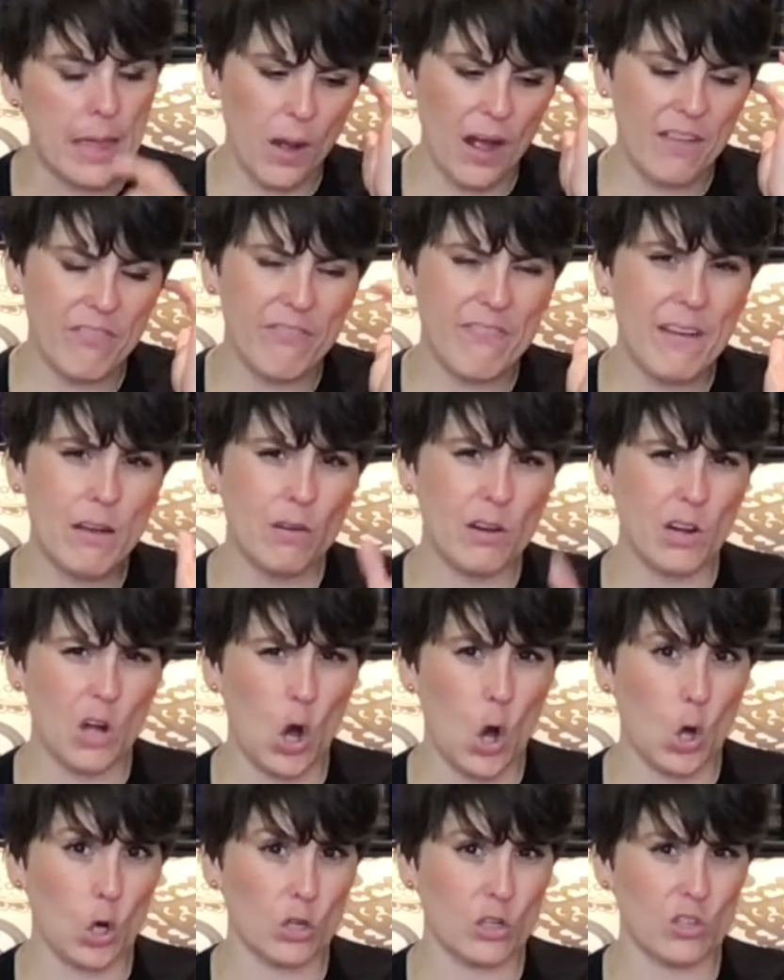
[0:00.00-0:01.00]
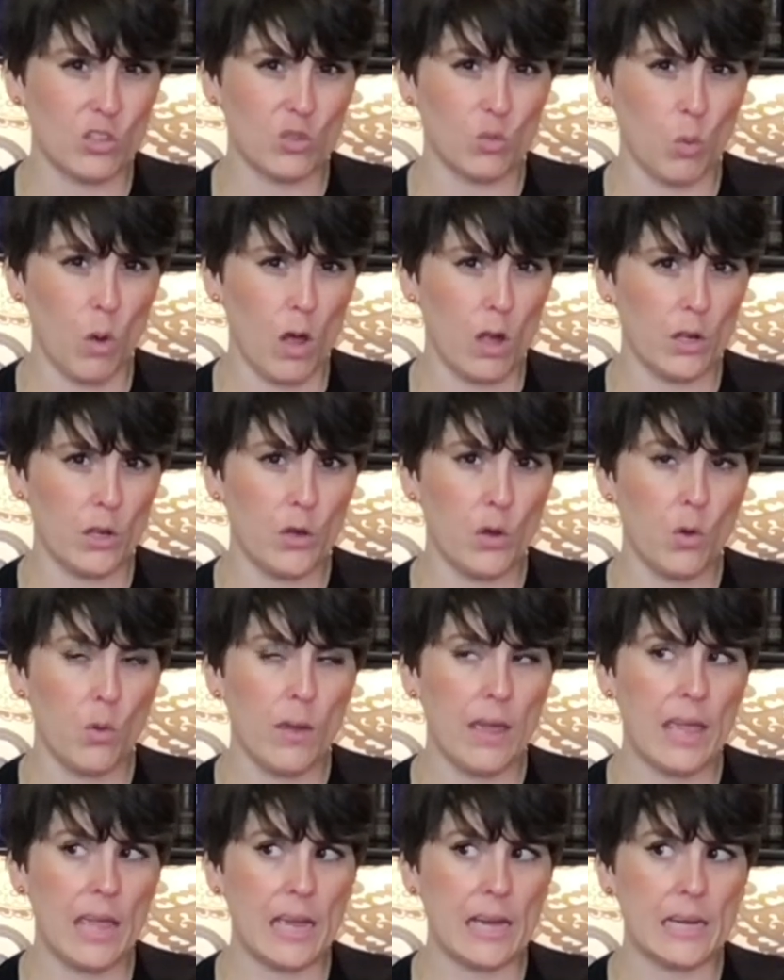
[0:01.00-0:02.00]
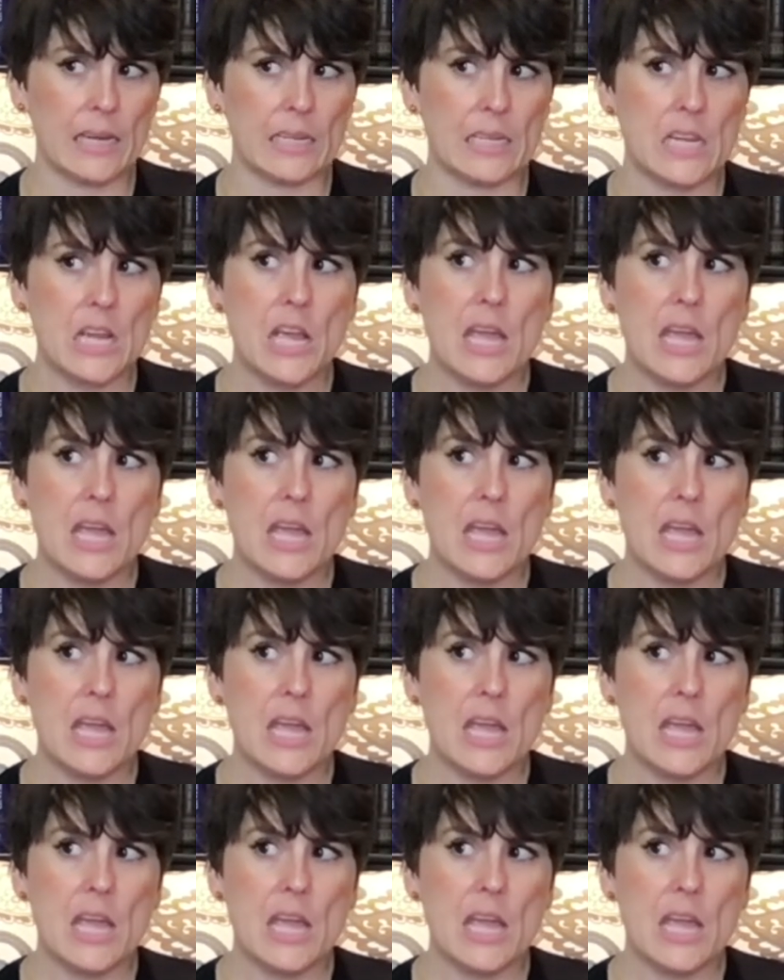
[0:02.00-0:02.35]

I found it hard to swallow, and